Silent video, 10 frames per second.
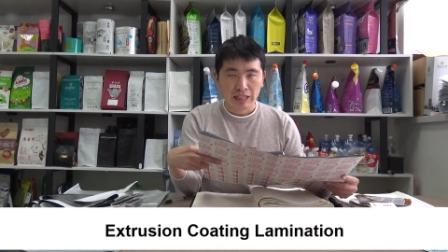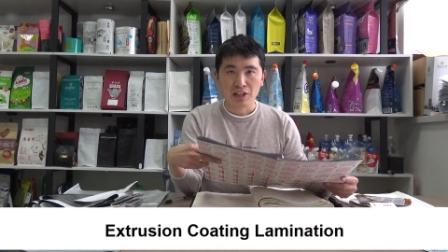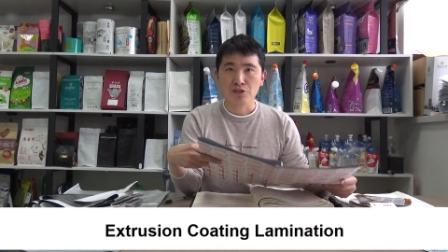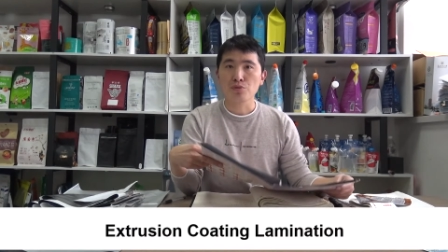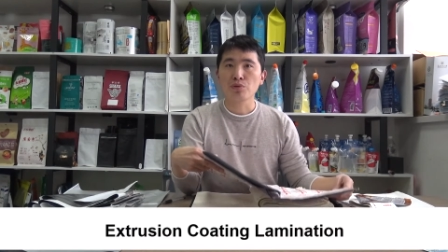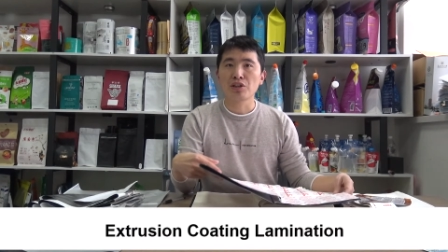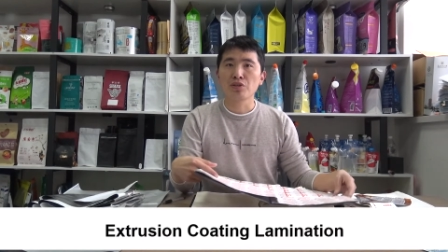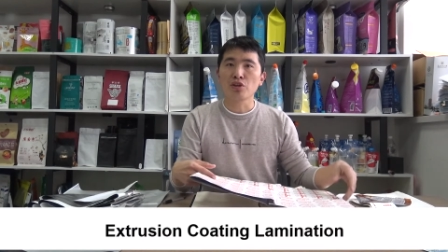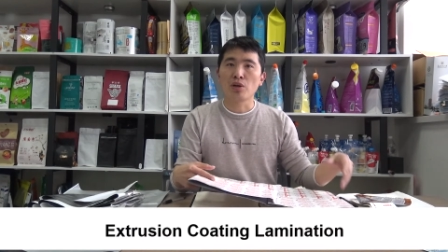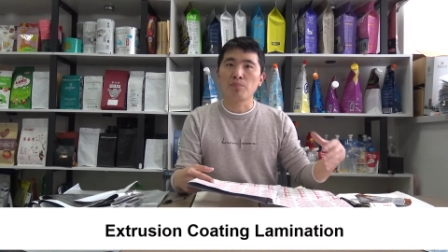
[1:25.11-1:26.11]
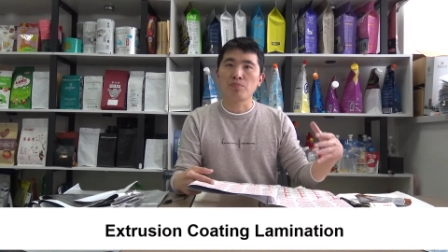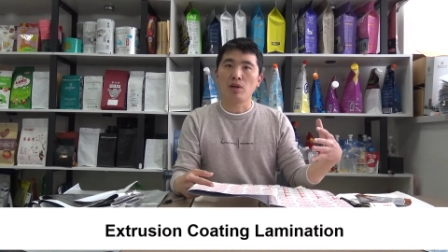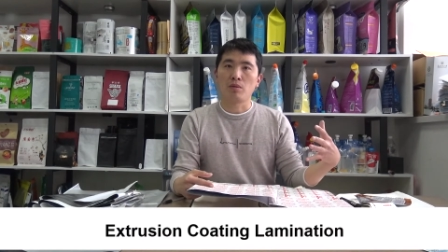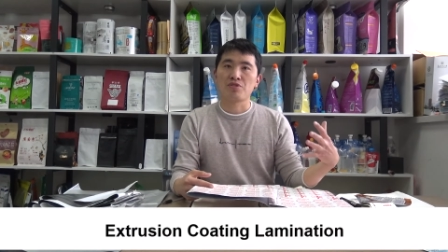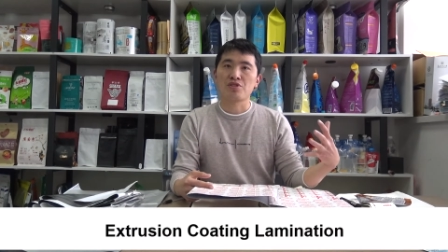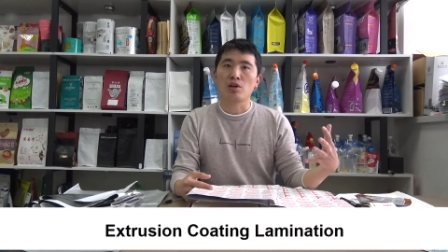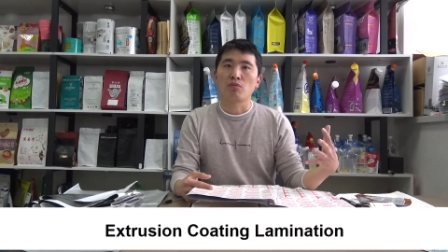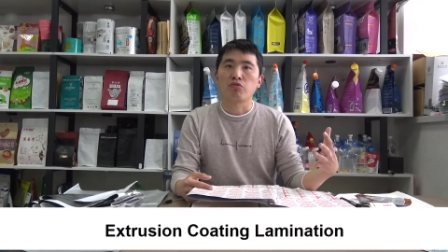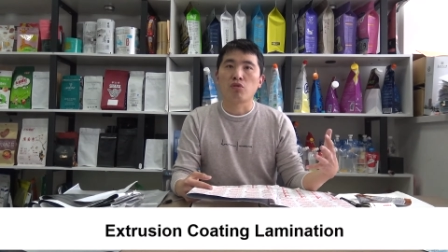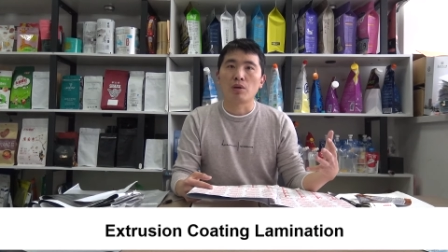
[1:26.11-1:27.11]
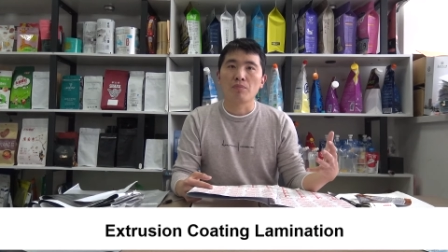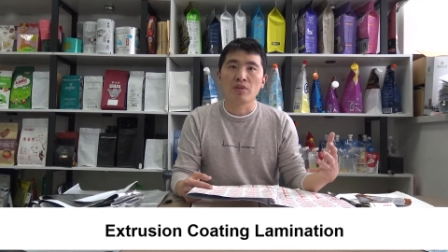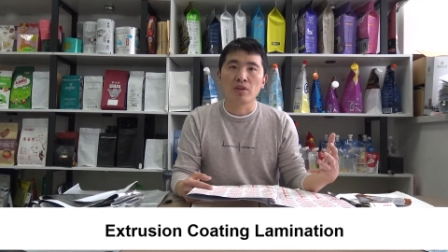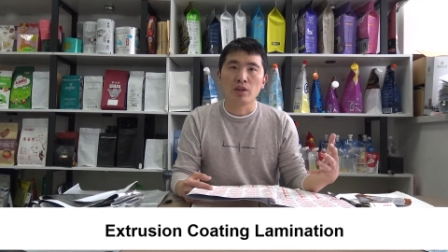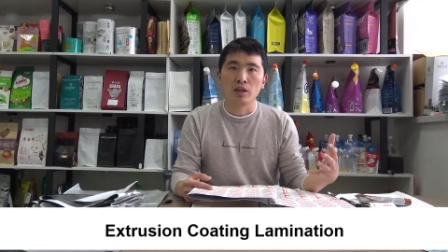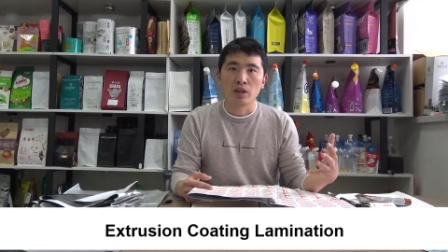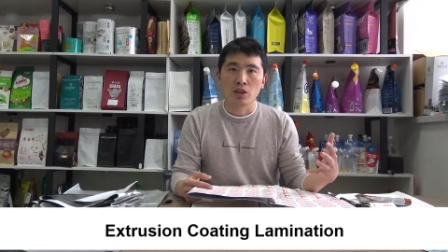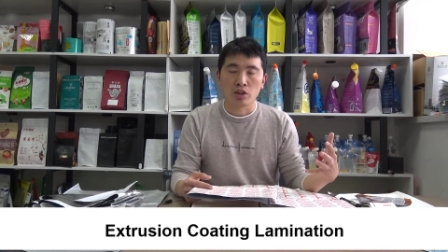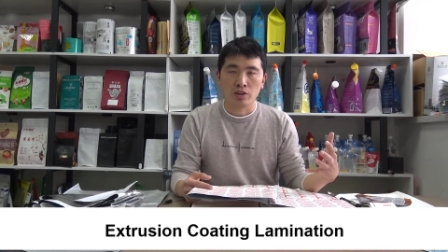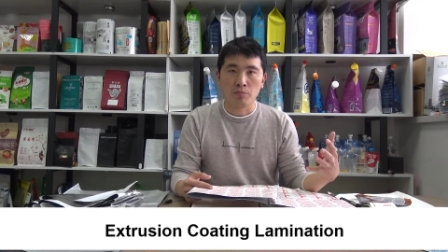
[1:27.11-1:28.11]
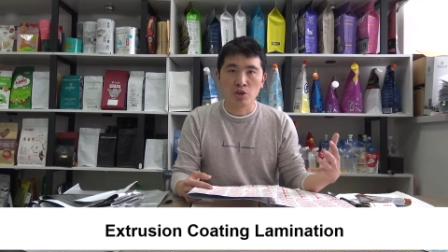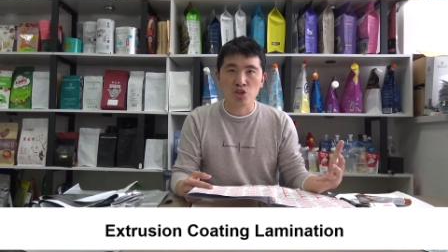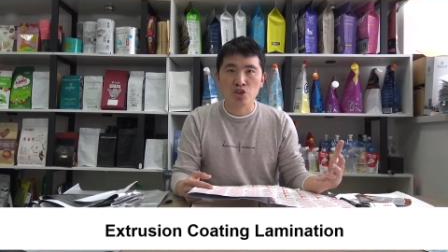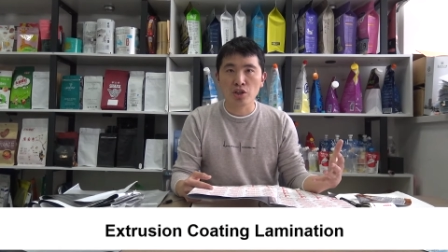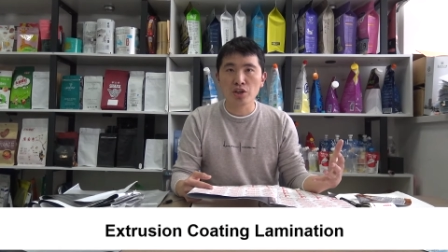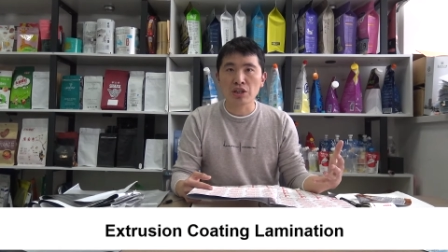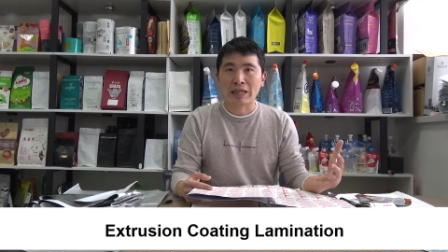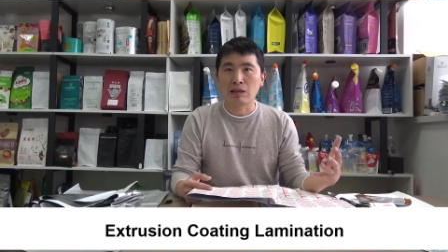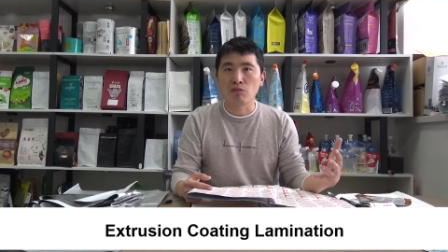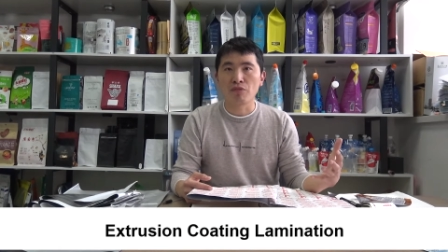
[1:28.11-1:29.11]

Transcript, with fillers: As you can ob observe from the, the machine in our